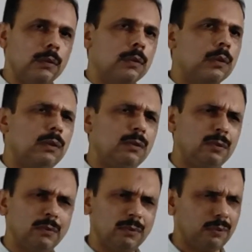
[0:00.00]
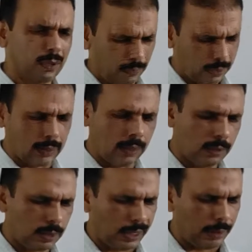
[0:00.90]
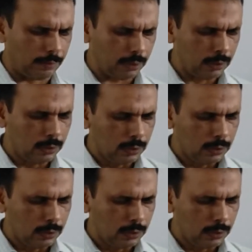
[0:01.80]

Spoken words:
So there was a camp.